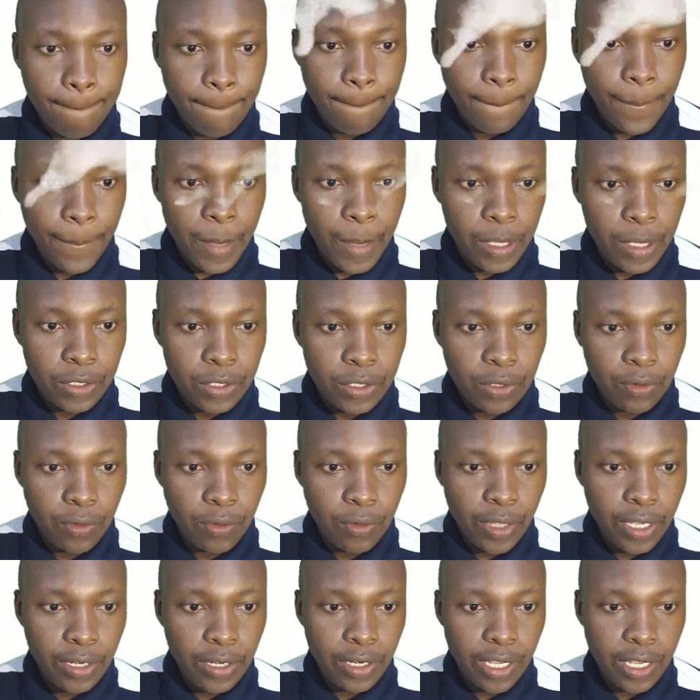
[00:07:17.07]
So
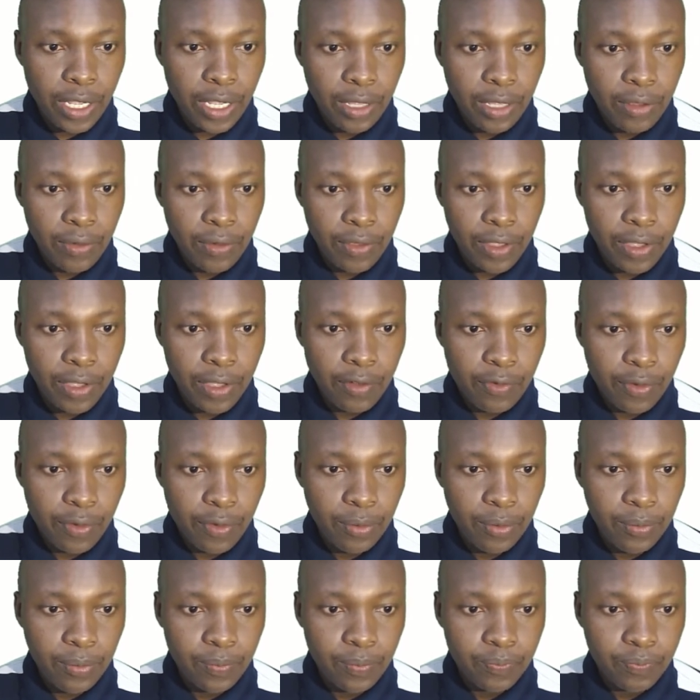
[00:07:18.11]
area, therefore
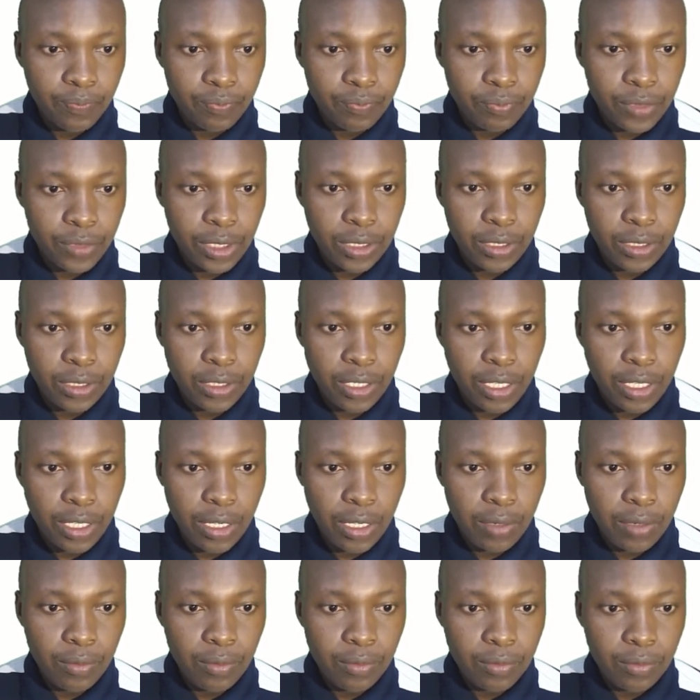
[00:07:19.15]
the
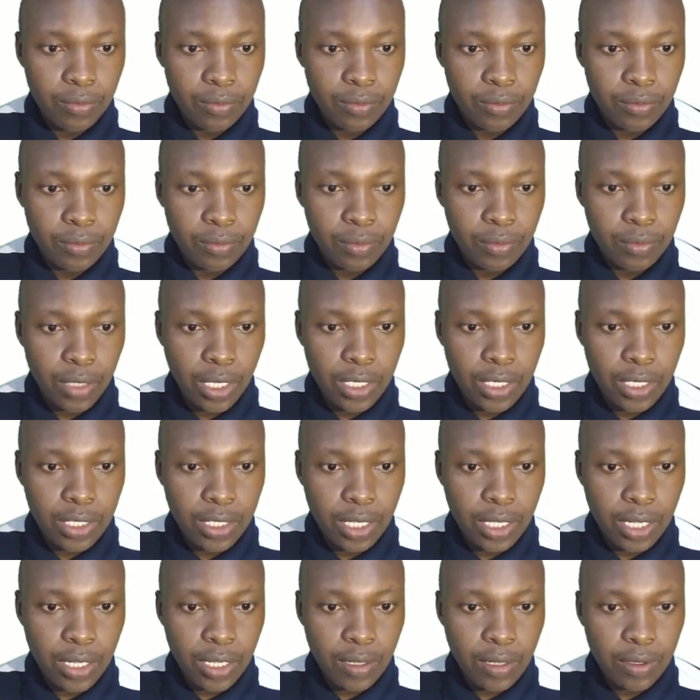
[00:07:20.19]
area
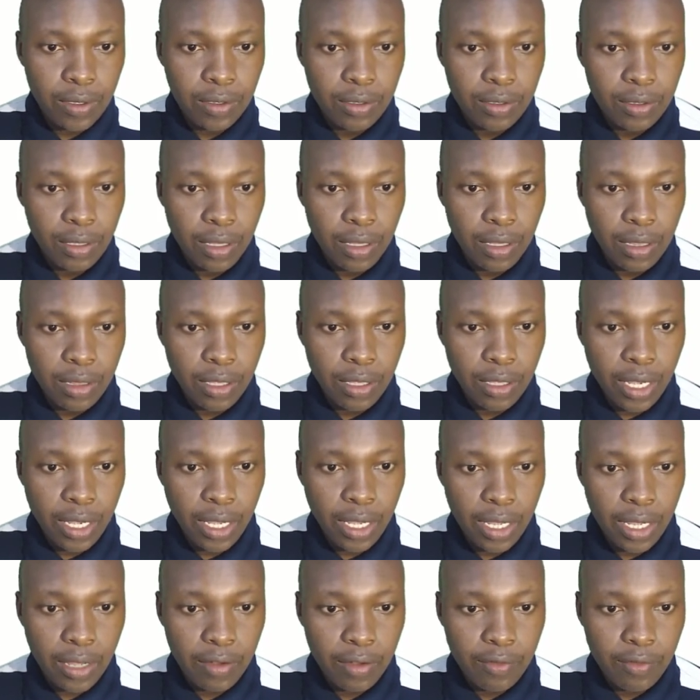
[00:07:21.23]
under the
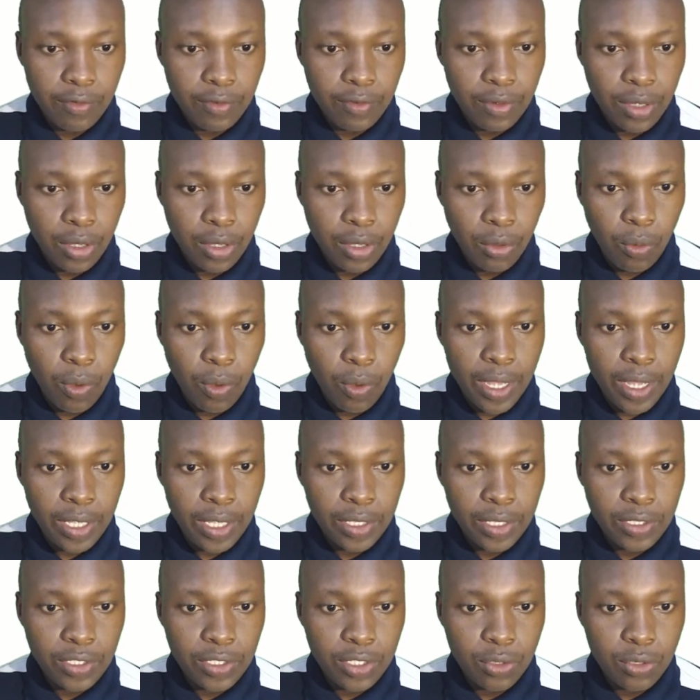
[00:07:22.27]
curve y
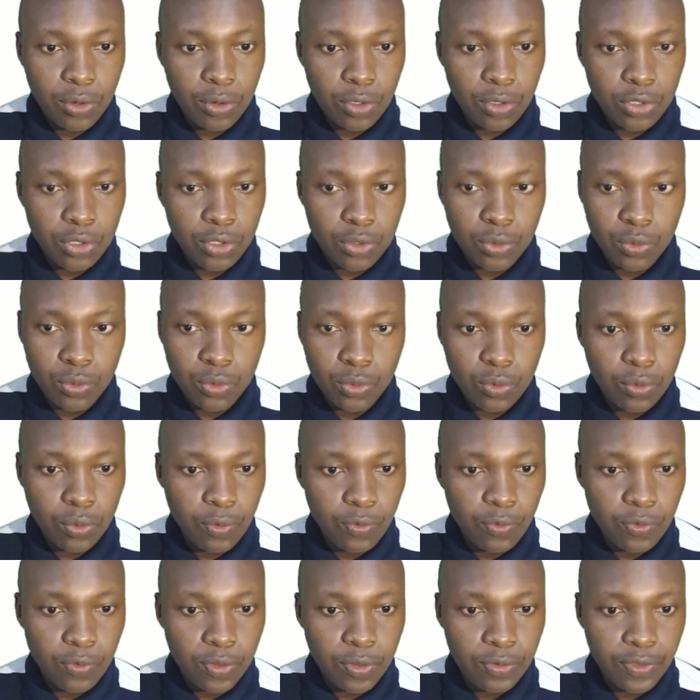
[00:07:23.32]
is equals to
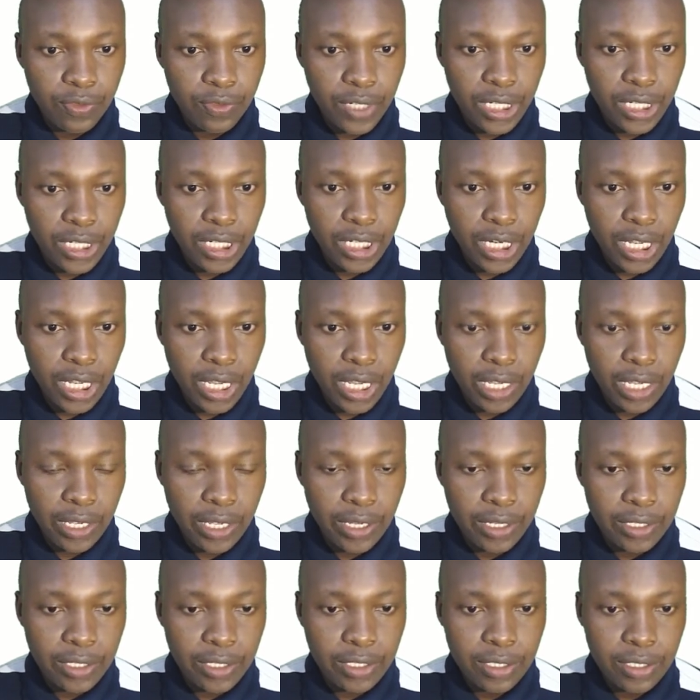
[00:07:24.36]

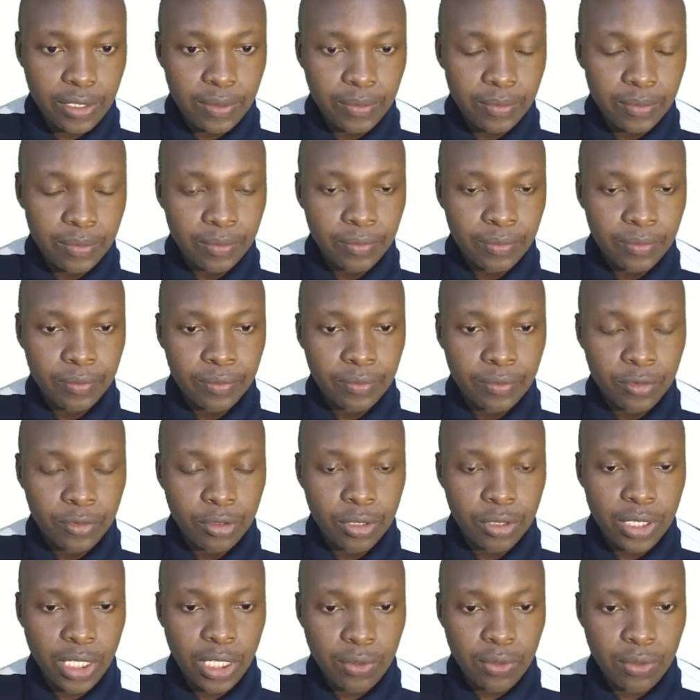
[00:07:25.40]
15x. We
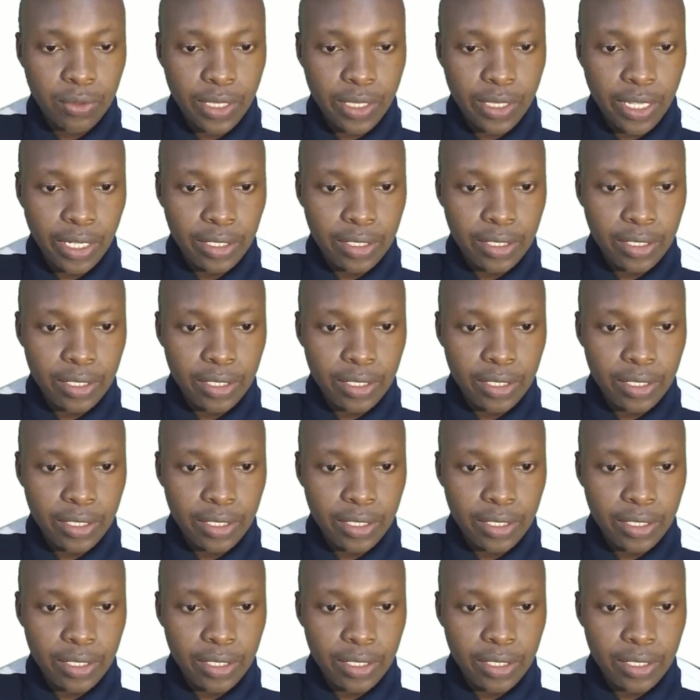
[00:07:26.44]
start with that.